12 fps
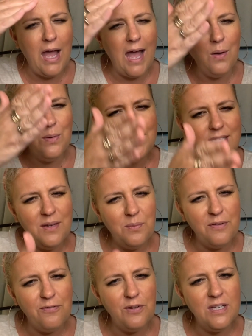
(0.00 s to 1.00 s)
is it that we
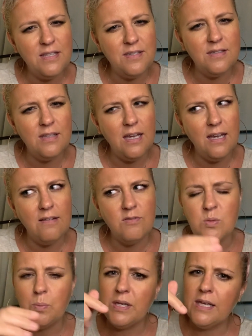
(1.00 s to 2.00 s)
freed the slaves,
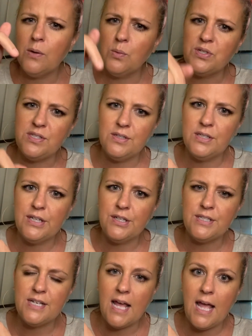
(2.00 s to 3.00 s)
but yet we're still here
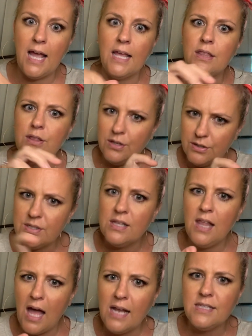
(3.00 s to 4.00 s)
today. There's a
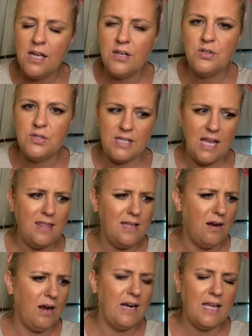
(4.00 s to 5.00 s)
lot to understand
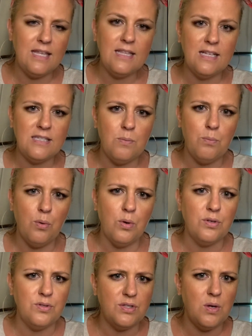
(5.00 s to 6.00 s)
there, and I think that's
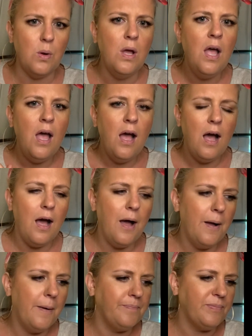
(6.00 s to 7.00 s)
important. So
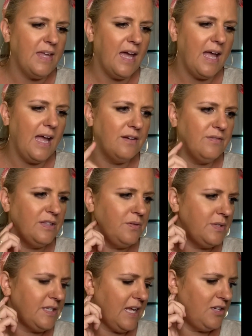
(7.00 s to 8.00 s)
Henry
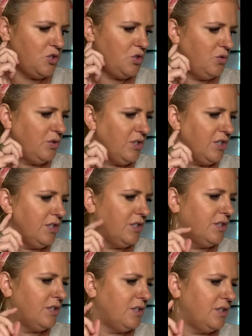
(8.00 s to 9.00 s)
Louis Gates Jr.,
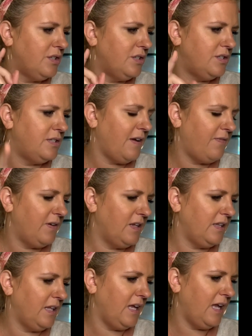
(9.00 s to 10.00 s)

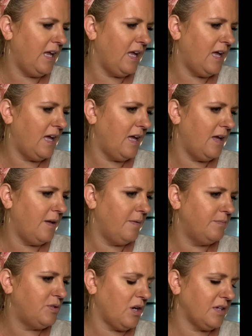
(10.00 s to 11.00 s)
definitely
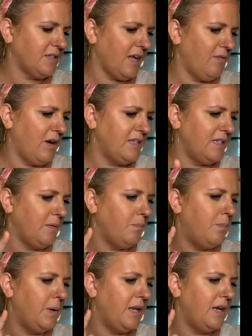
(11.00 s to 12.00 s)
Dark Sky Rising,
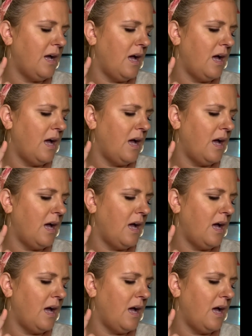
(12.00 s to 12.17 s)
but